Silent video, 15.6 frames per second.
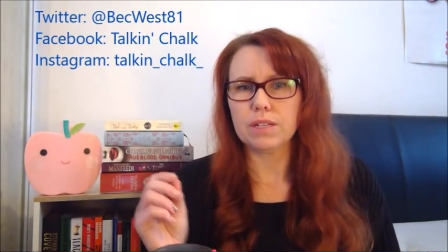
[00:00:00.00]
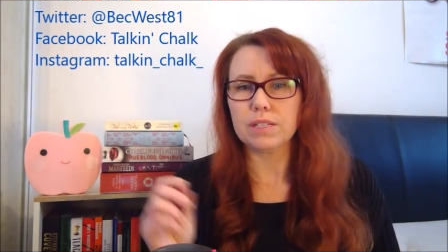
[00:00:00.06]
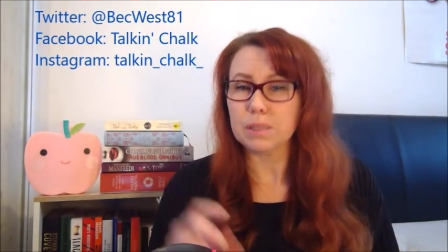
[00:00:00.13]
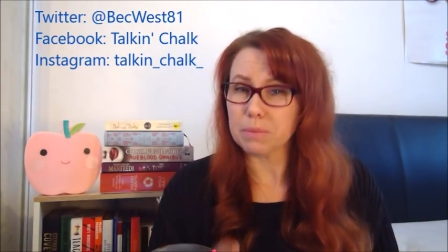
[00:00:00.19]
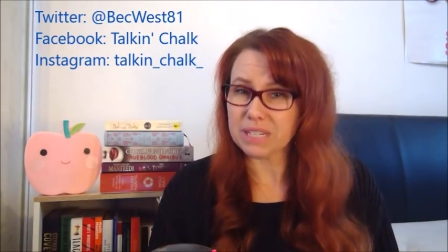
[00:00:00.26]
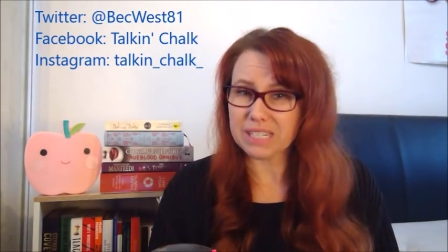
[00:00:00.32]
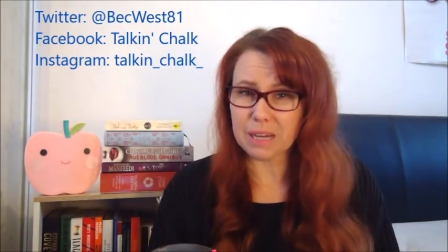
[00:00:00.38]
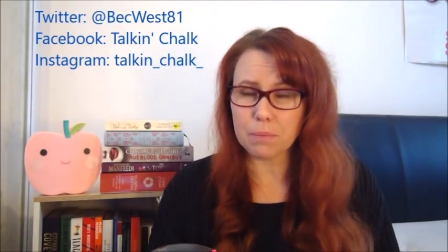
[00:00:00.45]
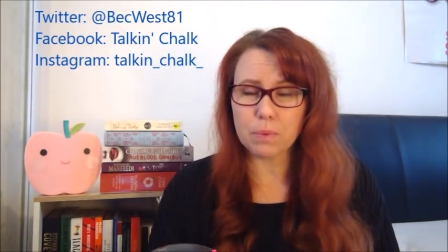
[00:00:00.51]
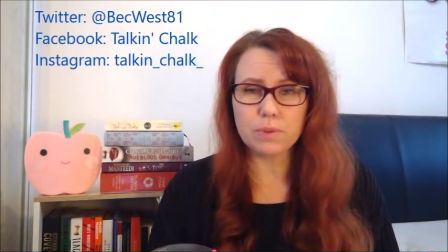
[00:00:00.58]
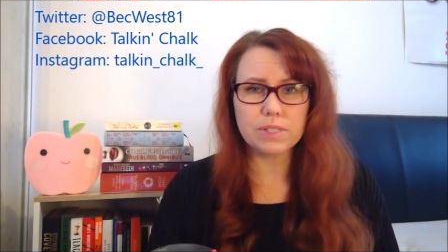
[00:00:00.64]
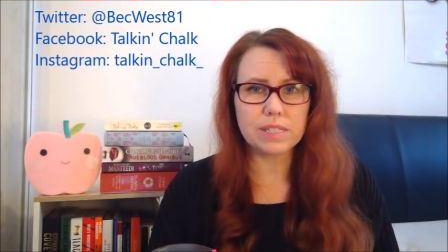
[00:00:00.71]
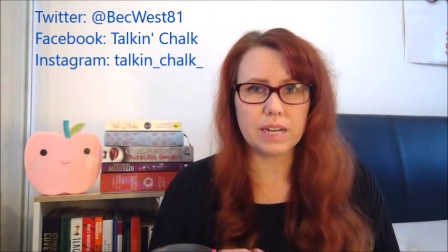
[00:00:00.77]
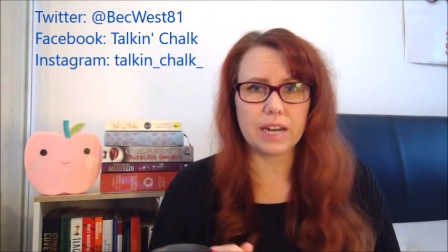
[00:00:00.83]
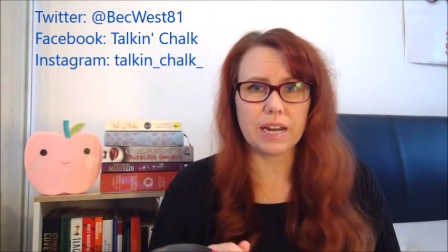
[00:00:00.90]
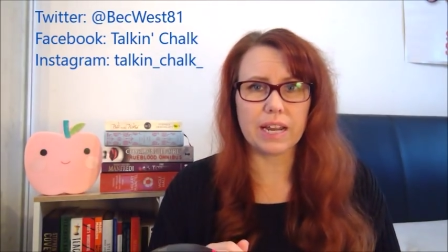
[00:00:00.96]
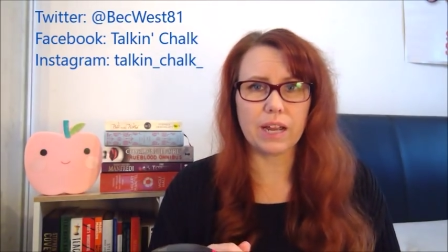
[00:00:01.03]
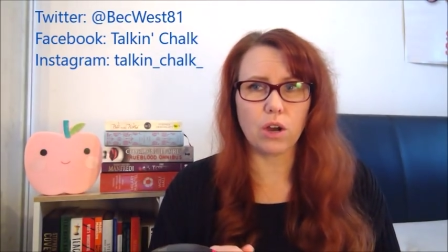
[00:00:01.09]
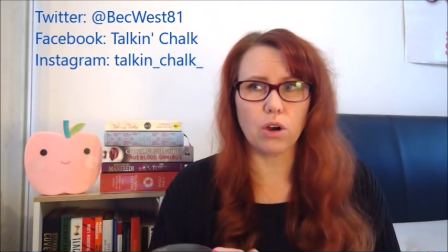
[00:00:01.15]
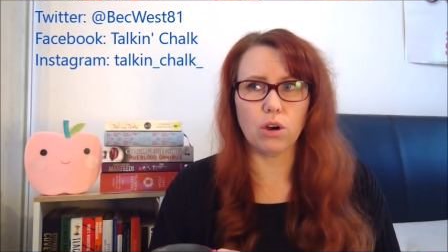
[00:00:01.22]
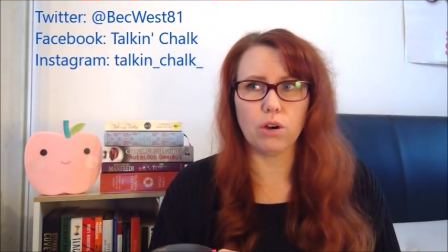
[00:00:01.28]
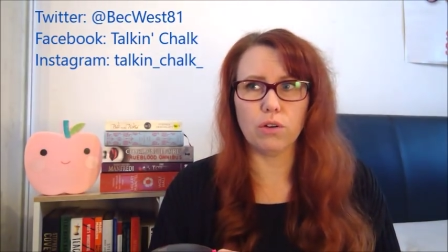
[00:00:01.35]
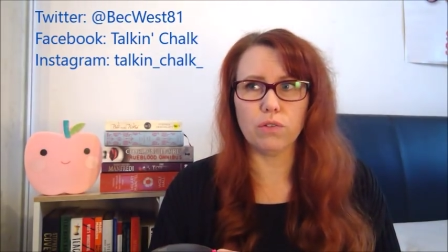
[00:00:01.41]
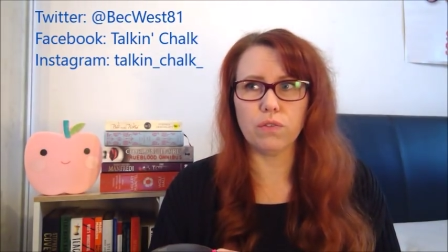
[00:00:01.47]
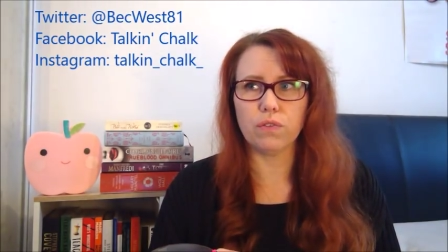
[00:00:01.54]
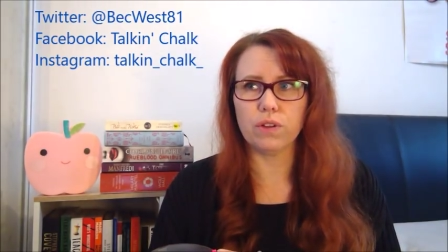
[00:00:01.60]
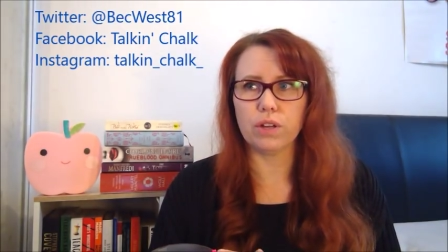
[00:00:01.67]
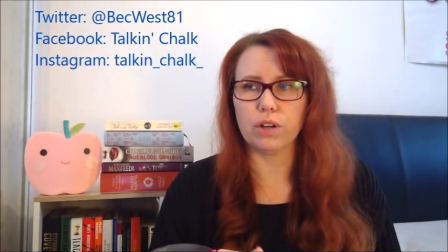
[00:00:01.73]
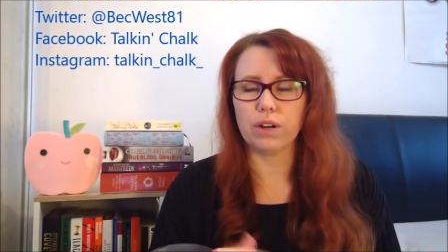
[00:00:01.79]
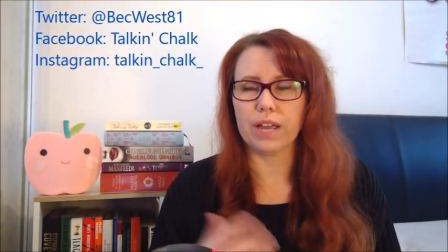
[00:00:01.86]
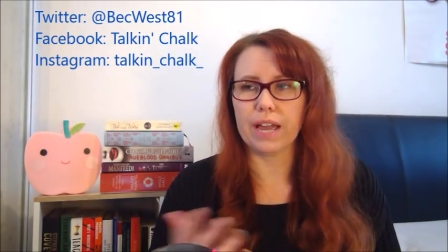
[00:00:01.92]
some examples today of,
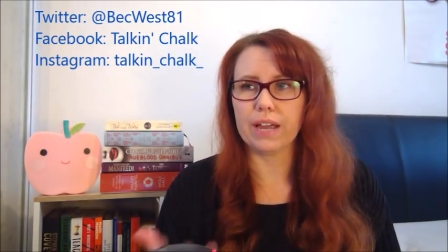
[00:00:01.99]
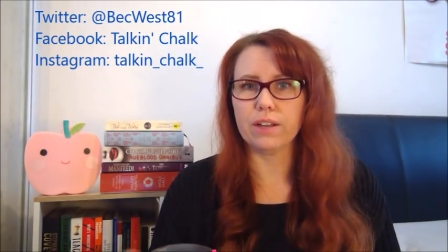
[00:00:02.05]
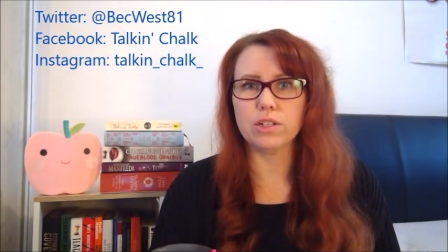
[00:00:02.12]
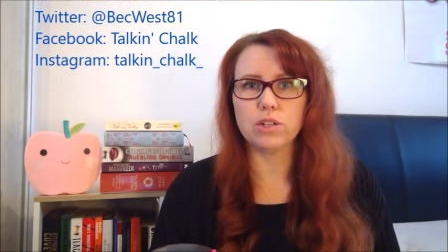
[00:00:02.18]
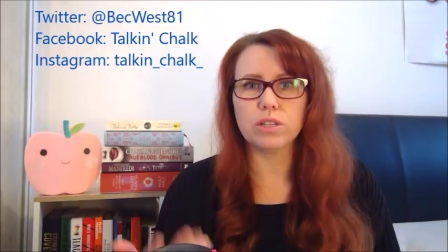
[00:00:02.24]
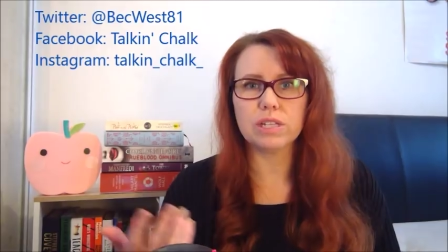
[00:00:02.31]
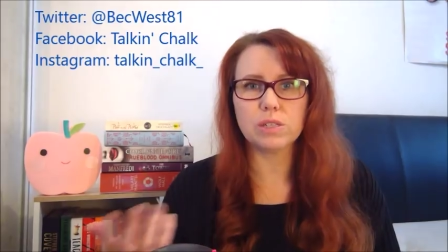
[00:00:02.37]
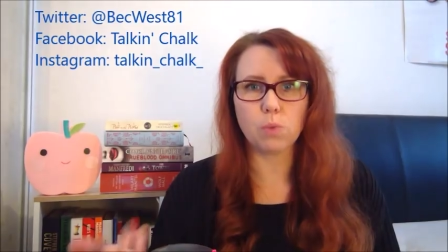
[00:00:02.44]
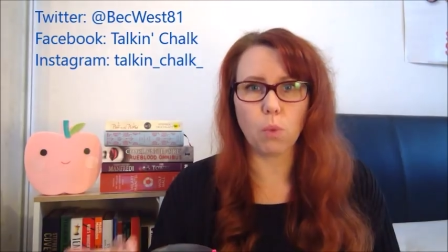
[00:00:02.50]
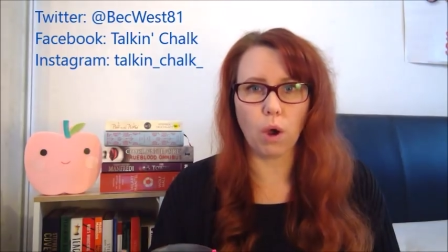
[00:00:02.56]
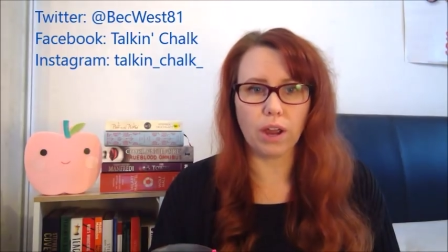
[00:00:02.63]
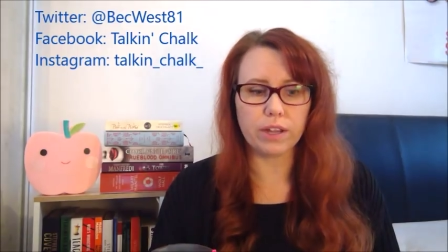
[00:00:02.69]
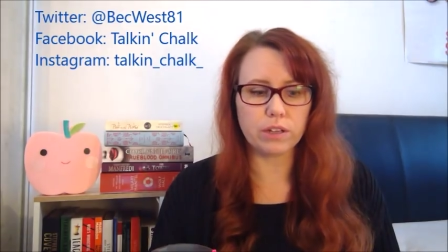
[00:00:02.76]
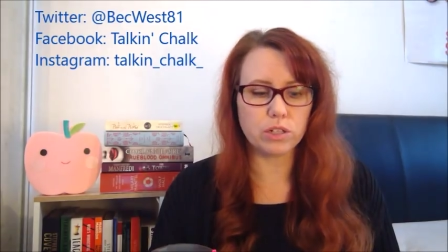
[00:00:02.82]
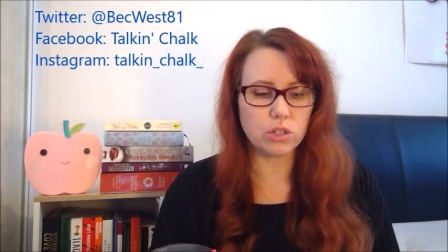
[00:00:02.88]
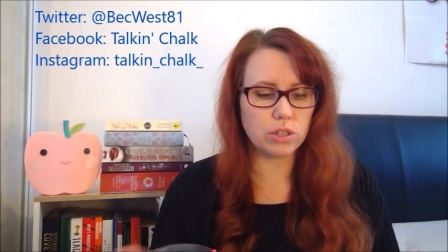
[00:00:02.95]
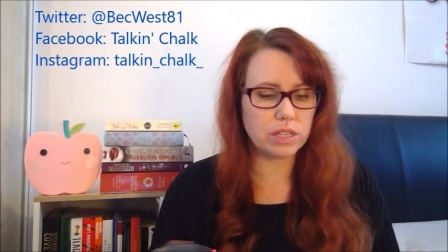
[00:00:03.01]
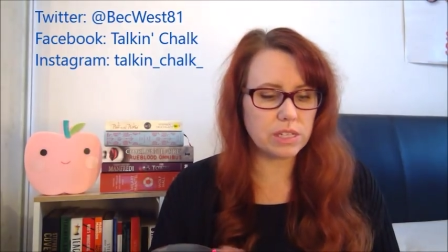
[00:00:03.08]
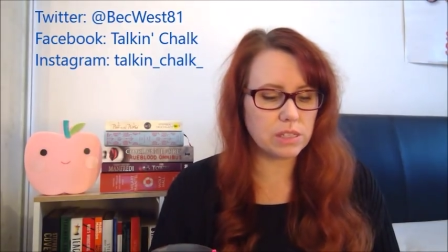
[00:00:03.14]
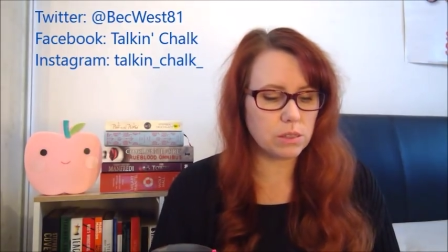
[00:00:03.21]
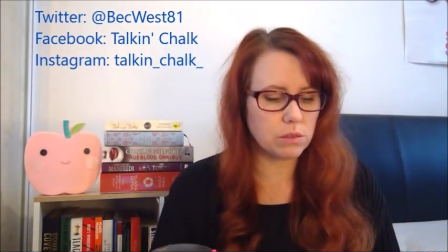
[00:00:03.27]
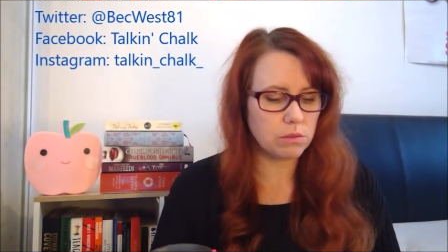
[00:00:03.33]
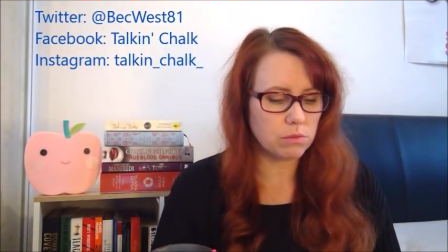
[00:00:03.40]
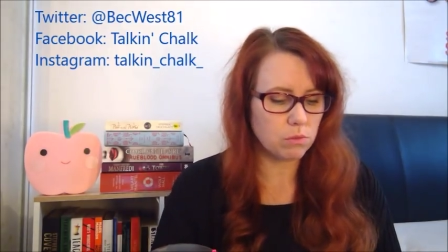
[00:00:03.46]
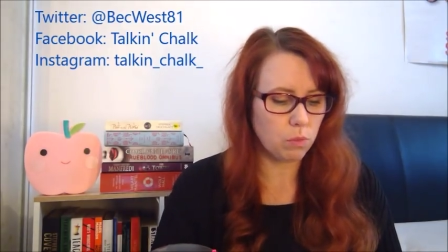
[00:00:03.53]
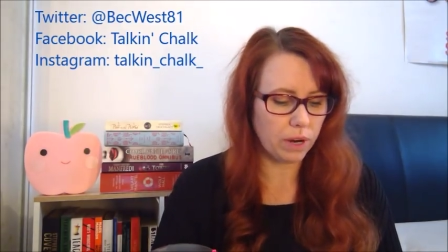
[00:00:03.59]
you know, how you do this, why you do this,